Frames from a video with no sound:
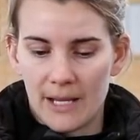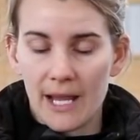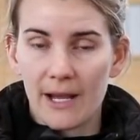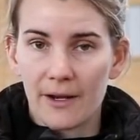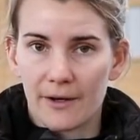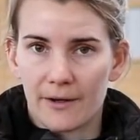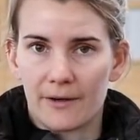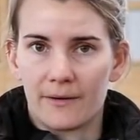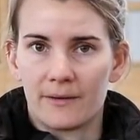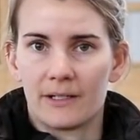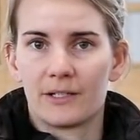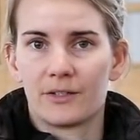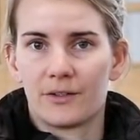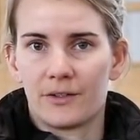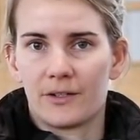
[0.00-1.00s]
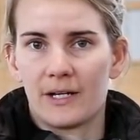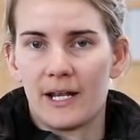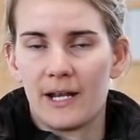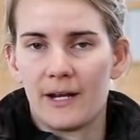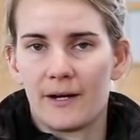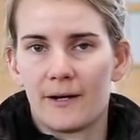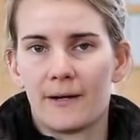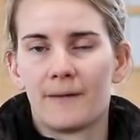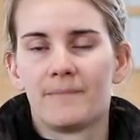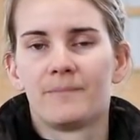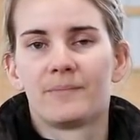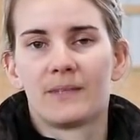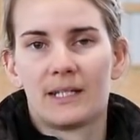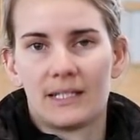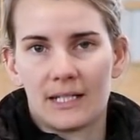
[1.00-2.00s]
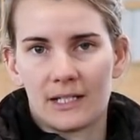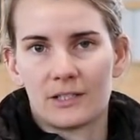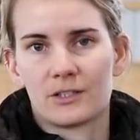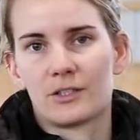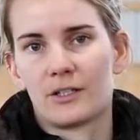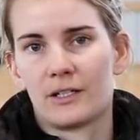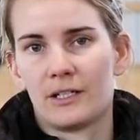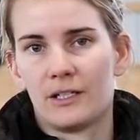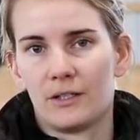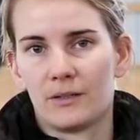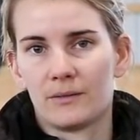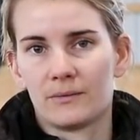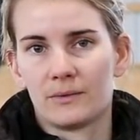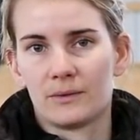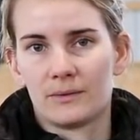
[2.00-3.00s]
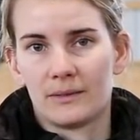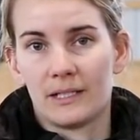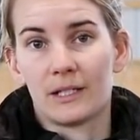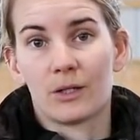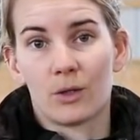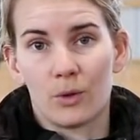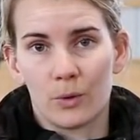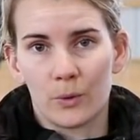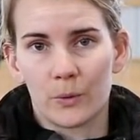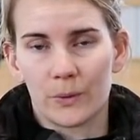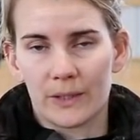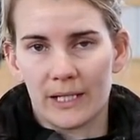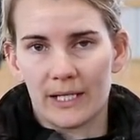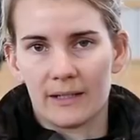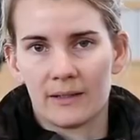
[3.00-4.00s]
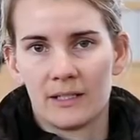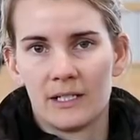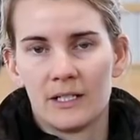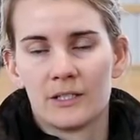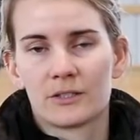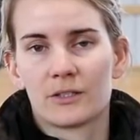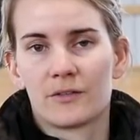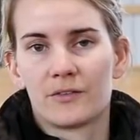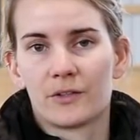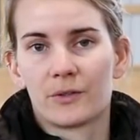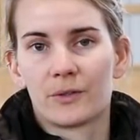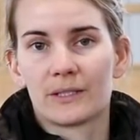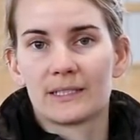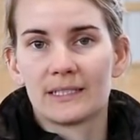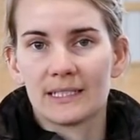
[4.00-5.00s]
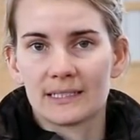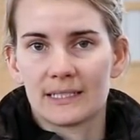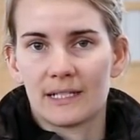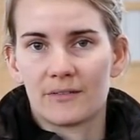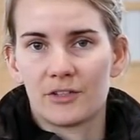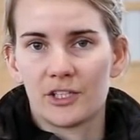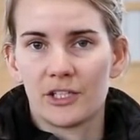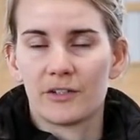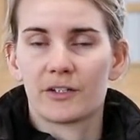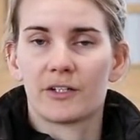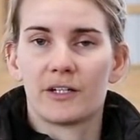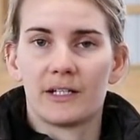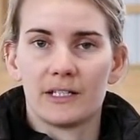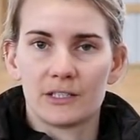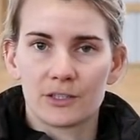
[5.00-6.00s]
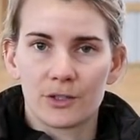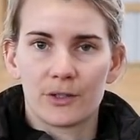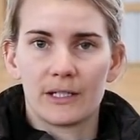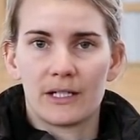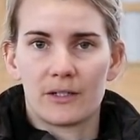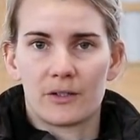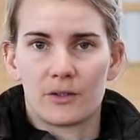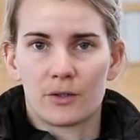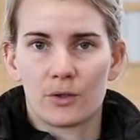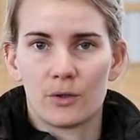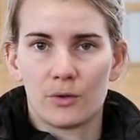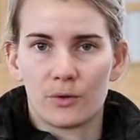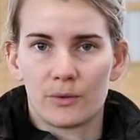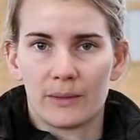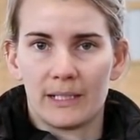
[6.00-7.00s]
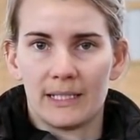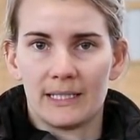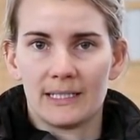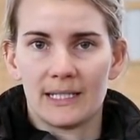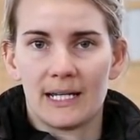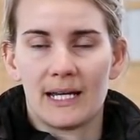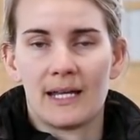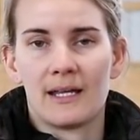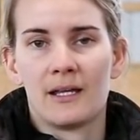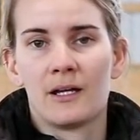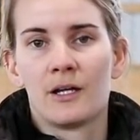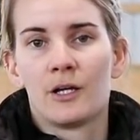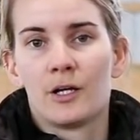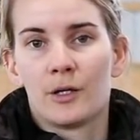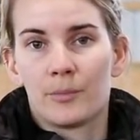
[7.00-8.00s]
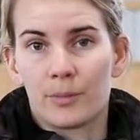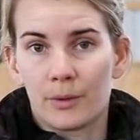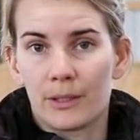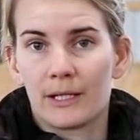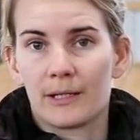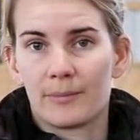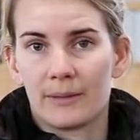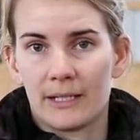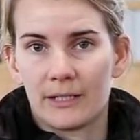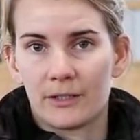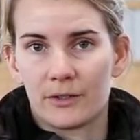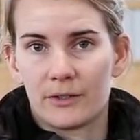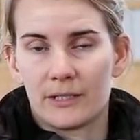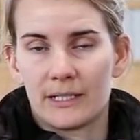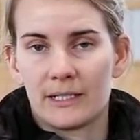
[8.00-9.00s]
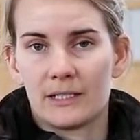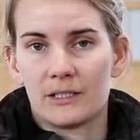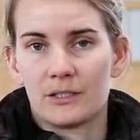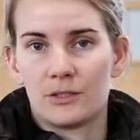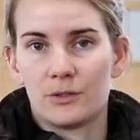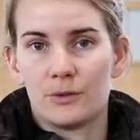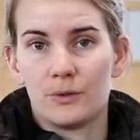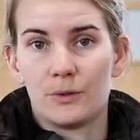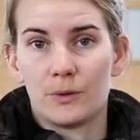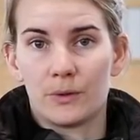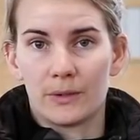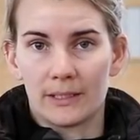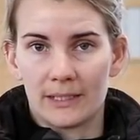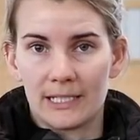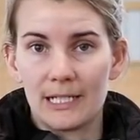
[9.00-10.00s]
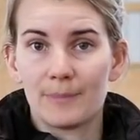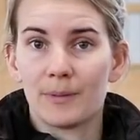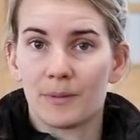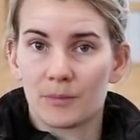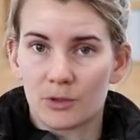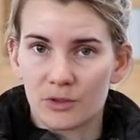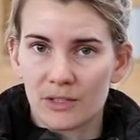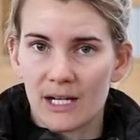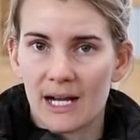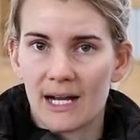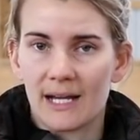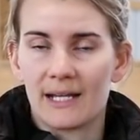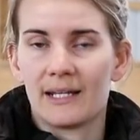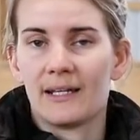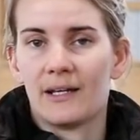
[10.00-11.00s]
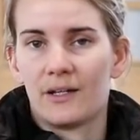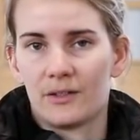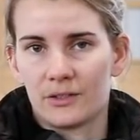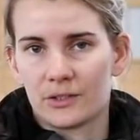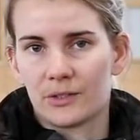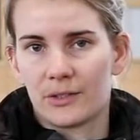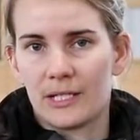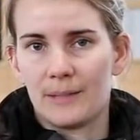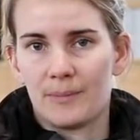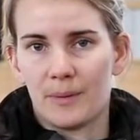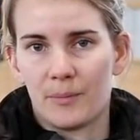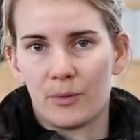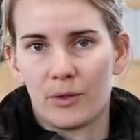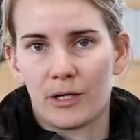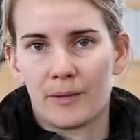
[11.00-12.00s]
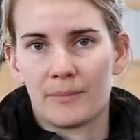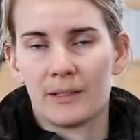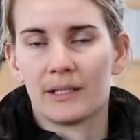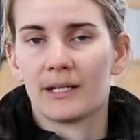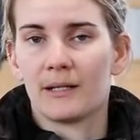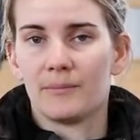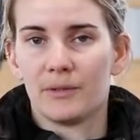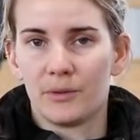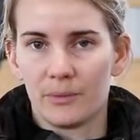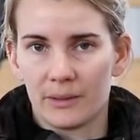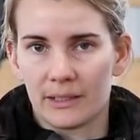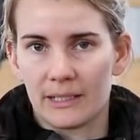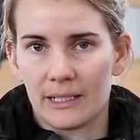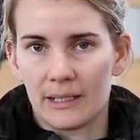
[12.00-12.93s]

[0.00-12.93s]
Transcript: air under their hair, and they can start getting cold then. So if your horse doesn't have shelter and he's going out on a cold rainy day, putting a blanket on to keep him dry and also keep him warm can be really